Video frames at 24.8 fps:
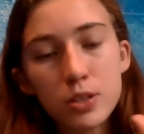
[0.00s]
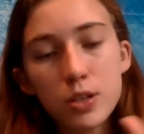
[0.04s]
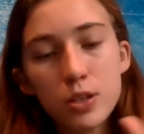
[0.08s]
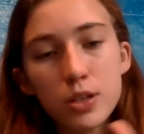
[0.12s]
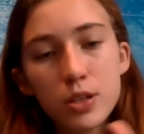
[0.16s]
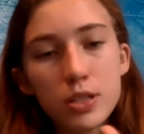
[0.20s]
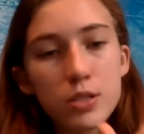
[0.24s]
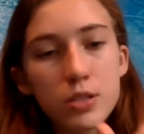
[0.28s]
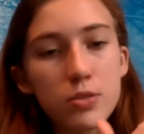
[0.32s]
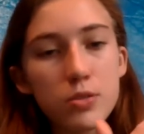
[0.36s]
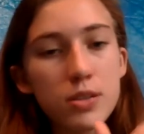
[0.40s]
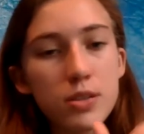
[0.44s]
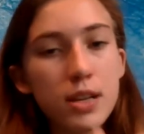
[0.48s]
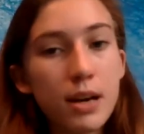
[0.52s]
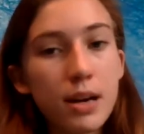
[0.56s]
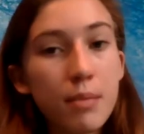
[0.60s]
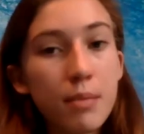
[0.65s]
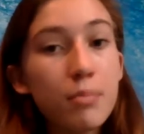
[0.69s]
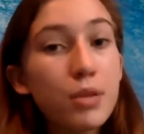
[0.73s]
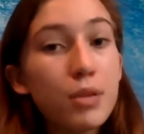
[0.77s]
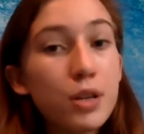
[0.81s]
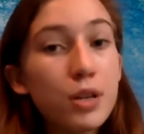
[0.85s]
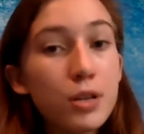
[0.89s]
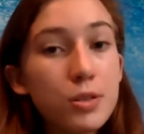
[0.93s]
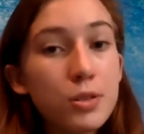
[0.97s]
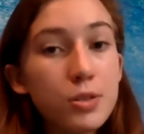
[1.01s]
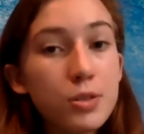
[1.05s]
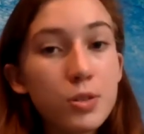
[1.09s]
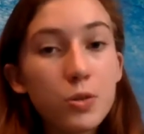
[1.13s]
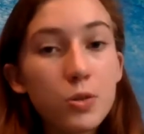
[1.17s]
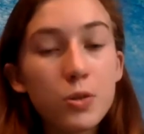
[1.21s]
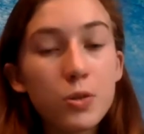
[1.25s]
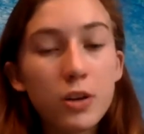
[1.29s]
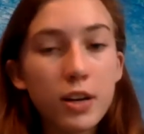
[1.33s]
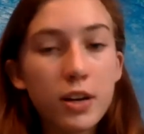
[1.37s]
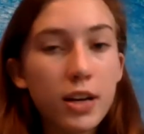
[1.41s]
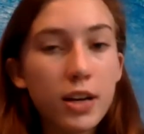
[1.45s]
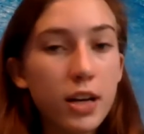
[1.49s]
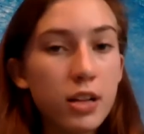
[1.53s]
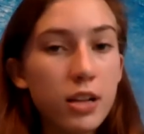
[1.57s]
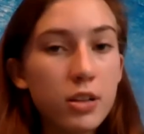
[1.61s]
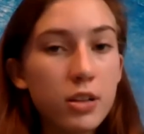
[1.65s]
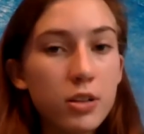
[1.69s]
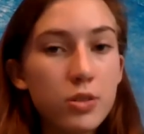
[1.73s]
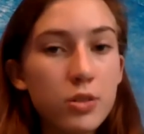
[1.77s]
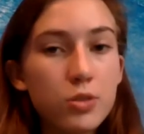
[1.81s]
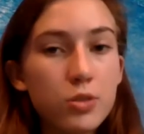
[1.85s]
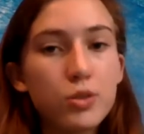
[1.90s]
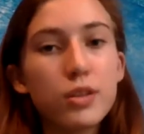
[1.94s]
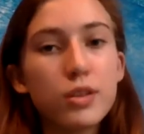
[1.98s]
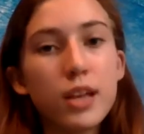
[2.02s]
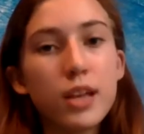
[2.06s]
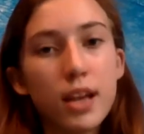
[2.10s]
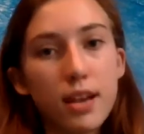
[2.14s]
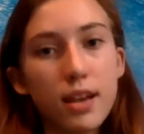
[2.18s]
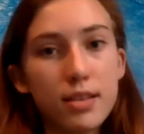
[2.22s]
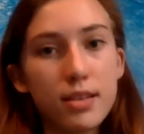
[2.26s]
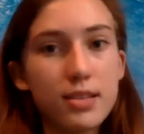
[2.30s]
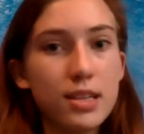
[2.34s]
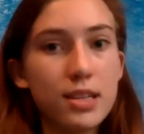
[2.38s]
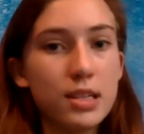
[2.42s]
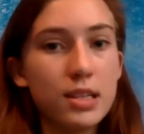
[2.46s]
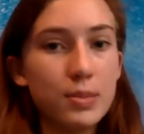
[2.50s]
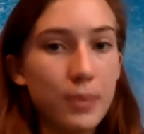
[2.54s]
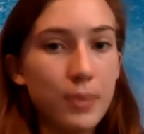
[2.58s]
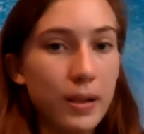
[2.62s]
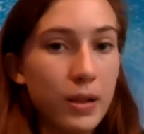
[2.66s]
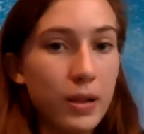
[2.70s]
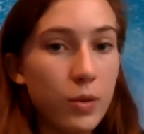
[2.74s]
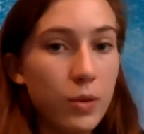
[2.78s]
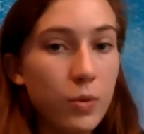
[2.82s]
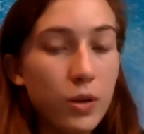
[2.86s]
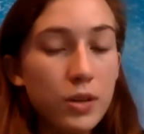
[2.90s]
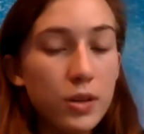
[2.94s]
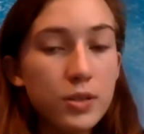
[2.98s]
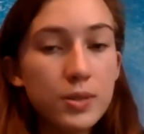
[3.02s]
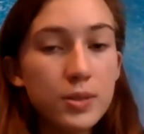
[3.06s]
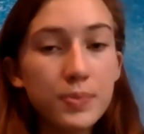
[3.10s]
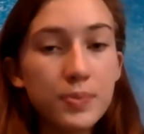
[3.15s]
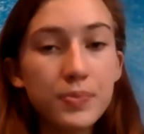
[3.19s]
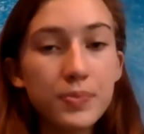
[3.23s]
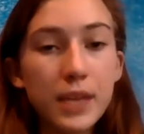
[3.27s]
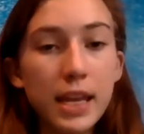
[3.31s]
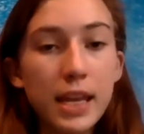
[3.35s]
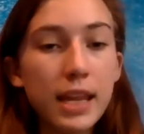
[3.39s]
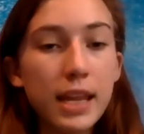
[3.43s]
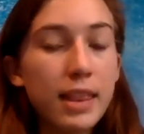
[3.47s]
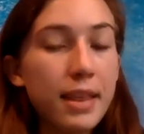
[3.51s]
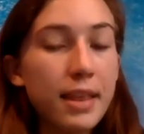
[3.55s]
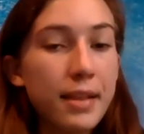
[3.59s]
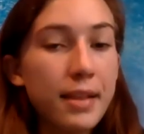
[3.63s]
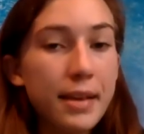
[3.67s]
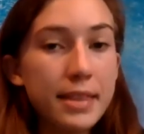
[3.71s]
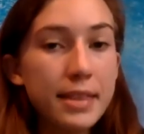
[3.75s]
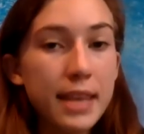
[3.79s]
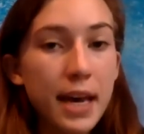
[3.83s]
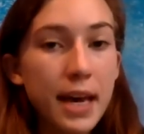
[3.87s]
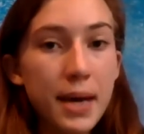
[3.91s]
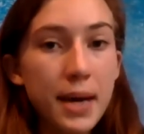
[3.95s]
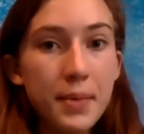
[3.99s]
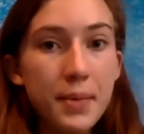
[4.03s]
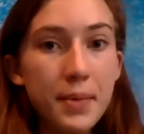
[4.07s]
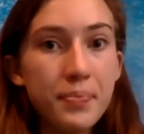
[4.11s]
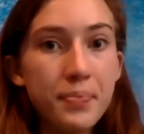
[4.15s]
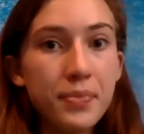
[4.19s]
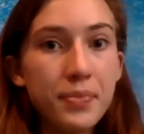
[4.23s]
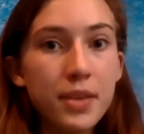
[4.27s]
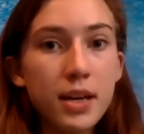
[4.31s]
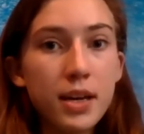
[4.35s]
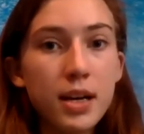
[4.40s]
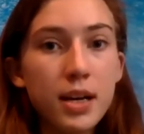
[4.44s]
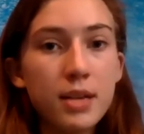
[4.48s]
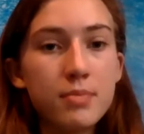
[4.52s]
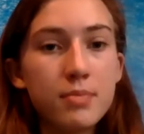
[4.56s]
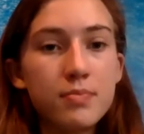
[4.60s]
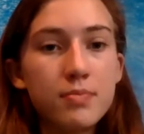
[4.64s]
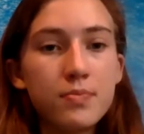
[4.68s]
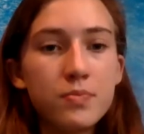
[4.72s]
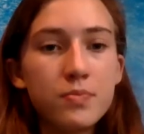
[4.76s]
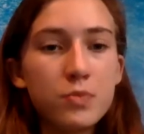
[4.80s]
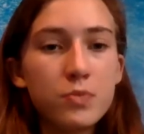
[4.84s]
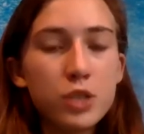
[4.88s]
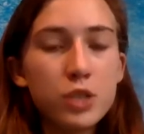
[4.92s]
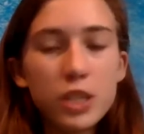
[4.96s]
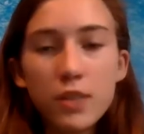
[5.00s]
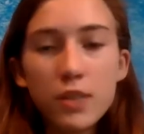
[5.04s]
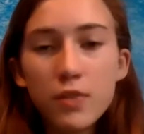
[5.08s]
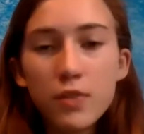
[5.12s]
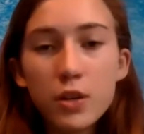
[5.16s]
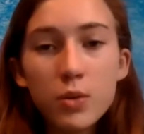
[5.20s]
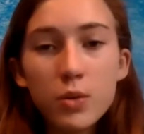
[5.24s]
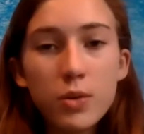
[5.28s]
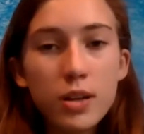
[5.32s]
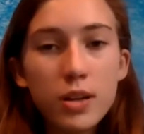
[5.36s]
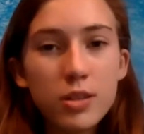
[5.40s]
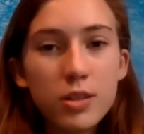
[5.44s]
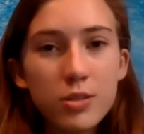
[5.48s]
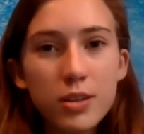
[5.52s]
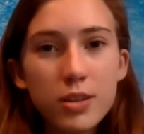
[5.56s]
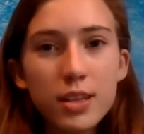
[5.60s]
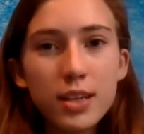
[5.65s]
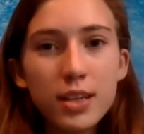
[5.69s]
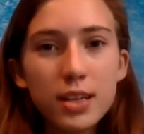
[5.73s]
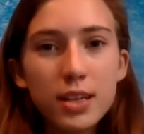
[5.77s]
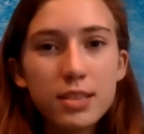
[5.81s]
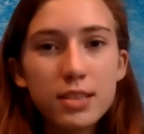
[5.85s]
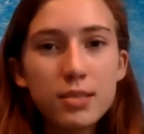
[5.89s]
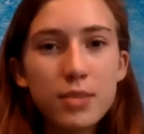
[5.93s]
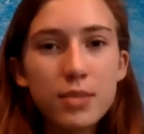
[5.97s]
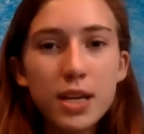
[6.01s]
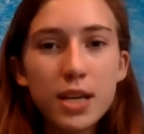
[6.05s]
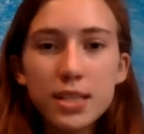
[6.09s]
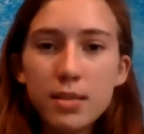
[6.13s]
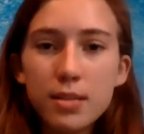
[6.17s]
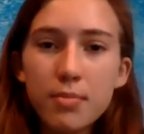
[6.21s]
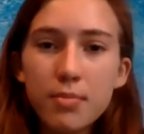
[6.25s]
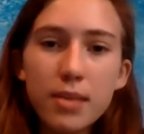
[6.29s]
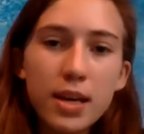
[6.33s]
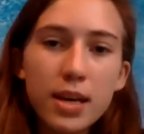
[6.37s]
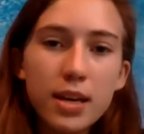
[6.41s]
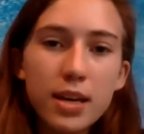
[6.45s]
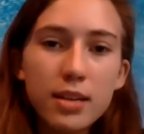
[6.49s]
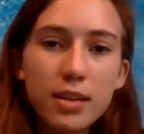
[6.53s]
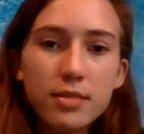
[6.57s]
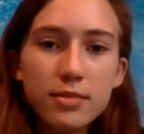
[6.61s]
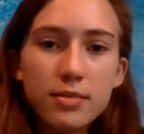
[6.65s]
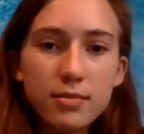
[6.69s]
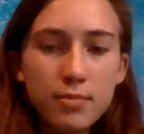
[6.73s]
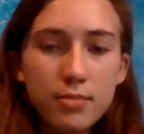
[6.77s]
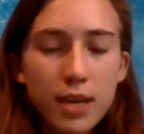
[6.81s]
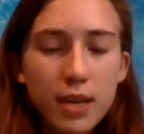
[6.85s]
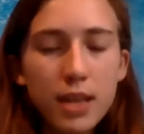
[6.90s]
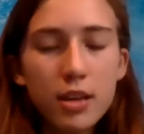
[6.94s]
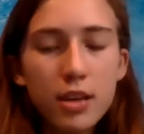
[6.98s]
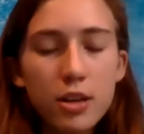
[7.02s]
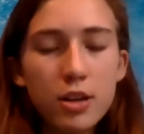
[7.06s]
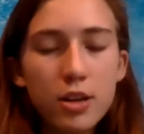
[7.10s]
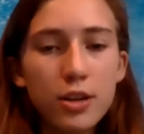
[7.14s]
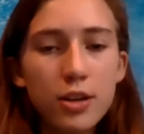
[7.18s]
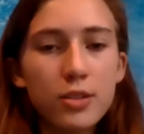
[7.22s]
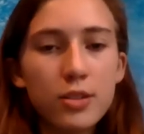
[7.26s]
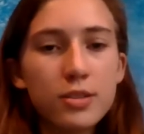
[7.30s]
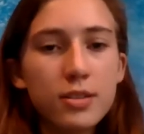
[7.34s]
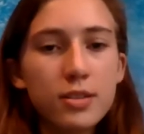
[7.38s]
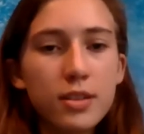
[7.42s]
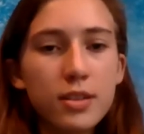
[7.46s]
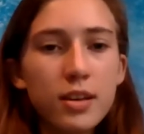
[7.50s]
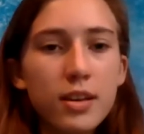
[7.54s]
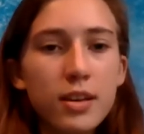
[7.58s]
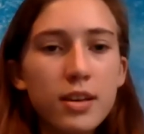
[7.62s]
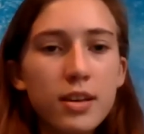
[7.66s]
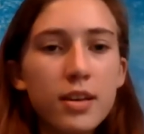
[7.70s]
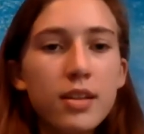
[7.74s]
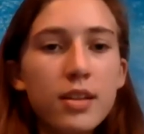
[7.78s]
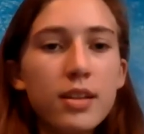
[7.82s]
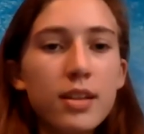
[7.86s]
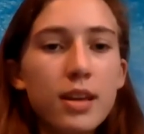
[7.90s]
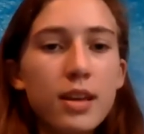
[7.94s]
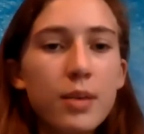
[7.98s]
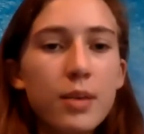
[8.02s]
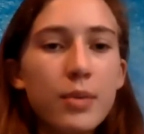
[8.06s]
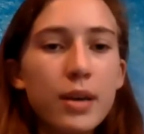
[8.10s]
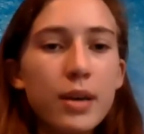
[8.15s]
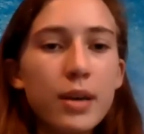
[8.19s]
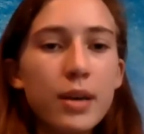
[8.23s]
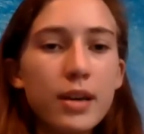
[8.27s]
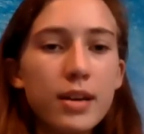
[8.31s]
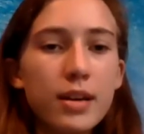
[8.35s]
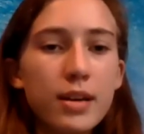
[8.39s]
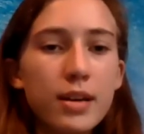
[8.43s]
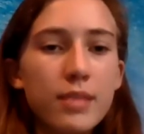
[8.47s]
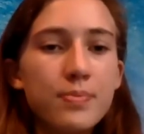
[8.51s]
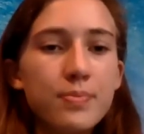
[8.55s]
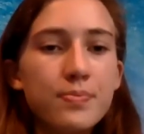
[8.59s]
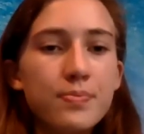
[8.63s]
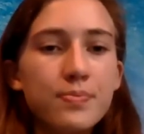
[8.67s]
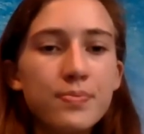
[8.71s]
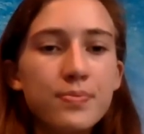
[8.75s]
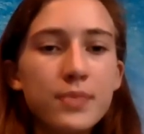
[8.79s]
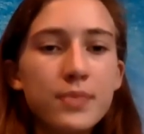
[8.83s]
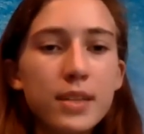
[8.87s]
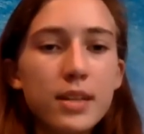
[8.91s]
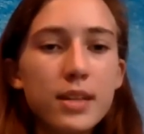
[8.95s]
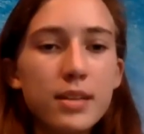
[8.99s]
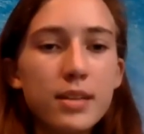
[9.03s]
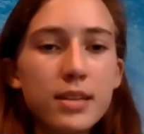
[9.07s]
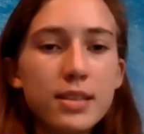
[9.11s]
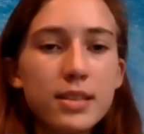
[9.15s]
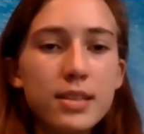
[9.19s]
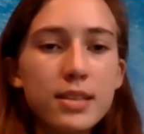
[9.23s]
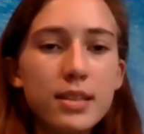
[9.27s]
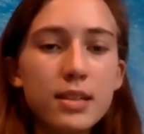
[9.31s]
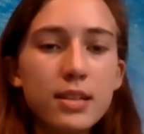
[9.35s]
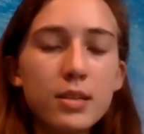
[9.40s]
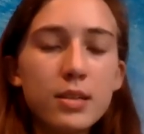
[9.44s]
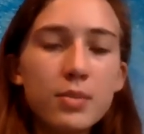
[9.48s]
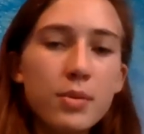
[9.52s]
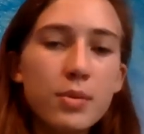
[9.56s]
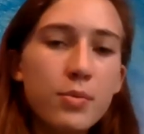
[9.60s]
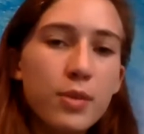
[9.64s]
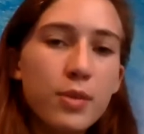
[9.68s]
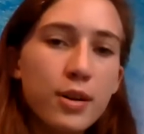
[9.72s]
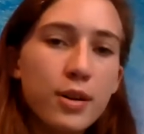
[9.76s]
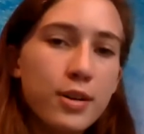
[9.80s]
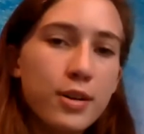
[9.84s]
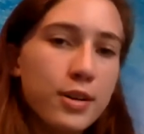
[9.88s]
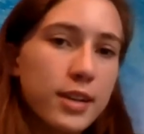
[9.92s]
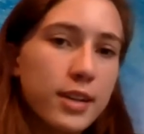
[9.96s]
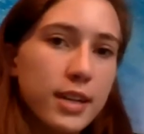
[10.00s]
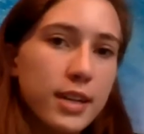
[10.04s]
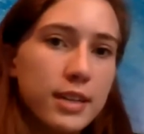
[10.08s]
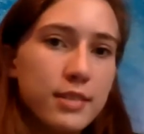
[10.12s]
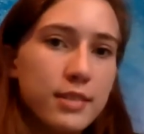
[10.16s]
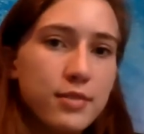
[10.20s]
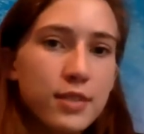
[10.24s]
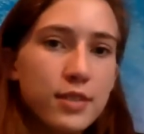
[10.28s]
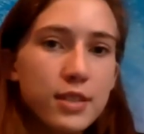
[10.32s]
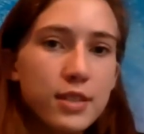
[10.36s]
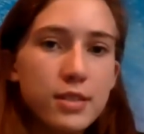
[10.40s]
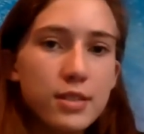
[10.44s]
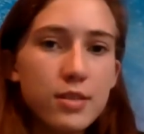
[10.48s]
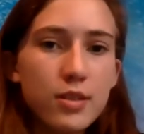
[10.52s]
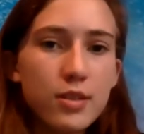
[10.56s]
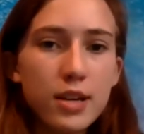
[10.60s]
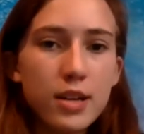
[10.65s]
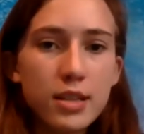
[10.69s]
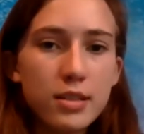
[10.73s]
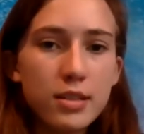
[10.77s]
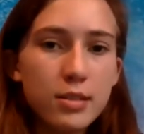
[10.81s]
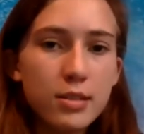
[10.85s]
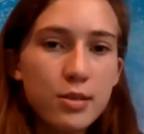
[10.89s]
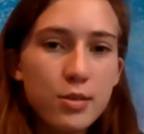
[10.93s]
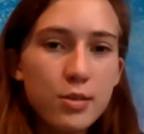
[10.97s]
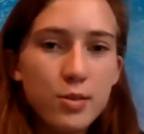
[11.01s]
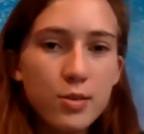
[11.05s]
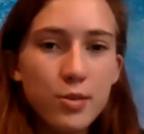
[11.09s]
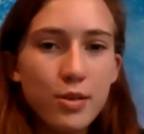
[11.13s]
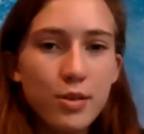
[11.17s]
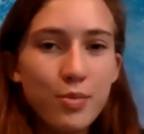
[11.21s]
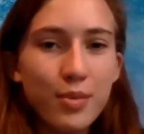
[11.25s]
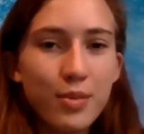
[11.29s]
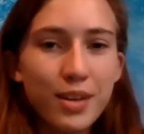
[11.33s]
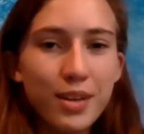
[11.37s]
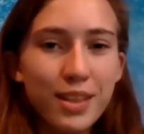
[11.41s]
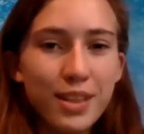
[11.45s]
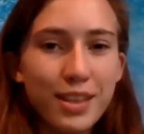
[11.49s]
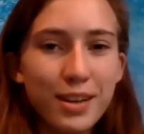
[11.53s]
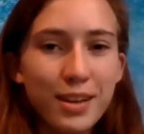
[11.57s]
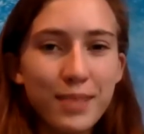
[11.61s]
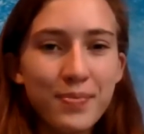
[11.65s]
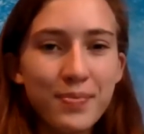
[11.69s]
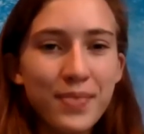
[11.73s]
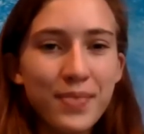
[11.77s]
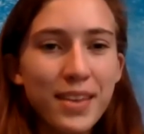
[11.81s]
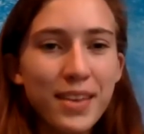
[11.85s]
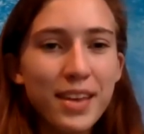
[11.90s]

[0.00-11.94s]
You can do numbers or colors, or like I said, spelling words, anything like that. Whichever you want, you can customize it, make it yours. That way it's a little bit more creative because you get to choose what you put in there.